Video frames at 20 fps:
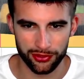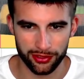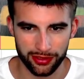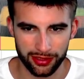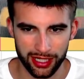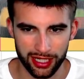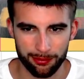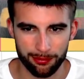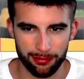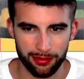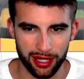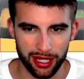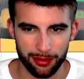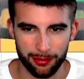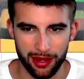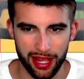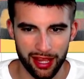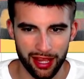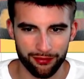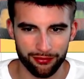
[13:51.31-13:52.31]
They're kind of
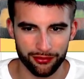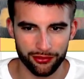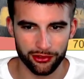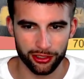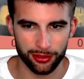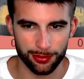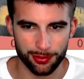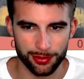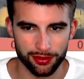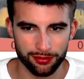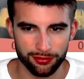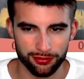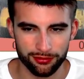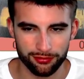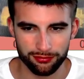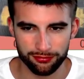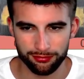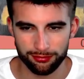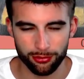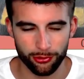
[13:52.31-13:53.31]
bottom half in terms of
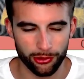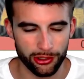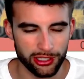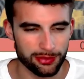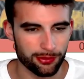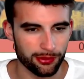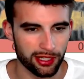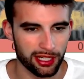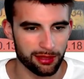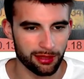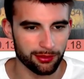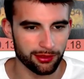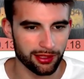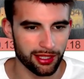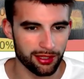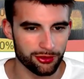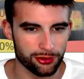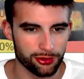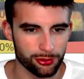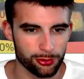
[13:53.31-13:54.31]
points per game
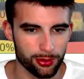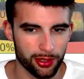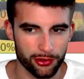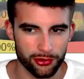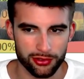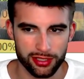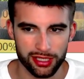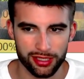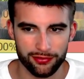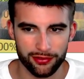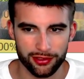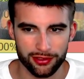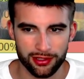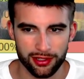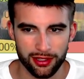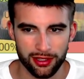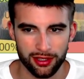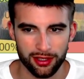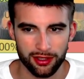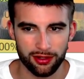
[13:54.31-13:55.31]
allowed to wide
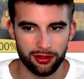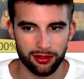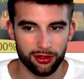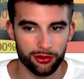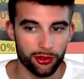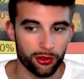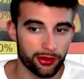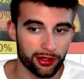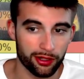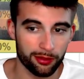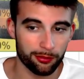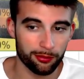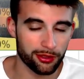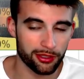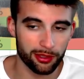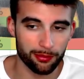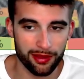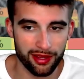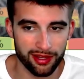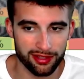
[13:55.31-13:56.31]
receivers, although they are a
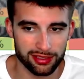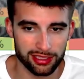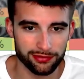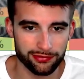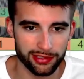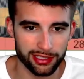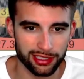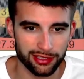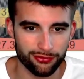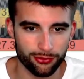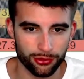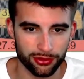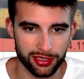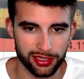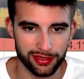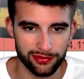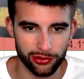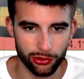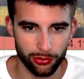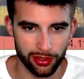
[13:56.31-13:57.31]
pretty good pass defense, fourth
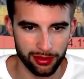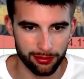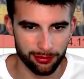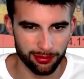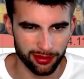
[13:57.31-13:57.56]
DVOA.